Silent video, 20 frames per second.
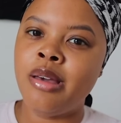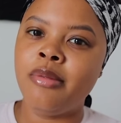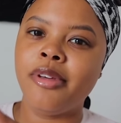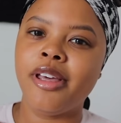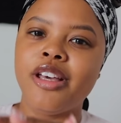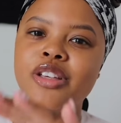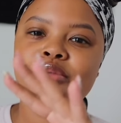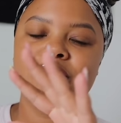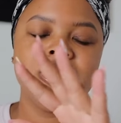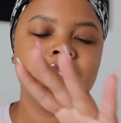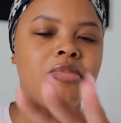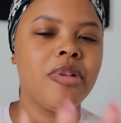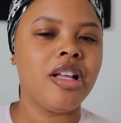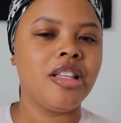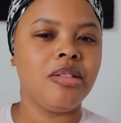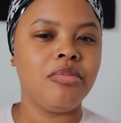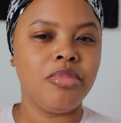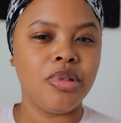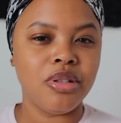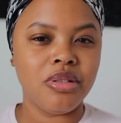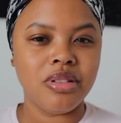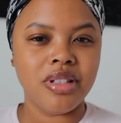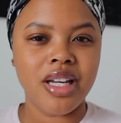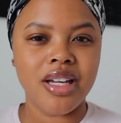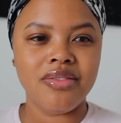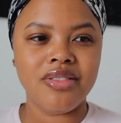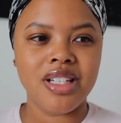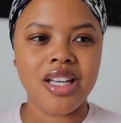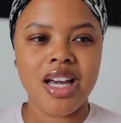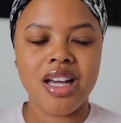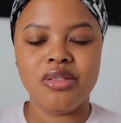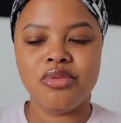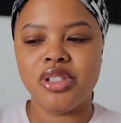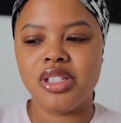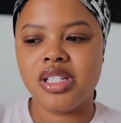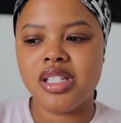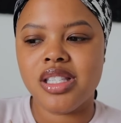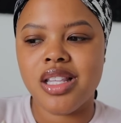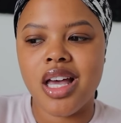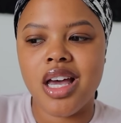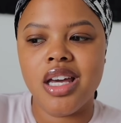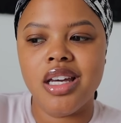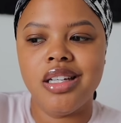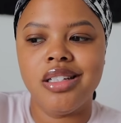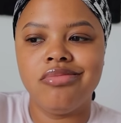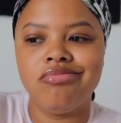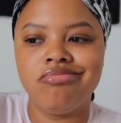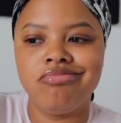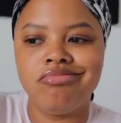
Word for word: Because once Bradley Beal left, it kind of was just like,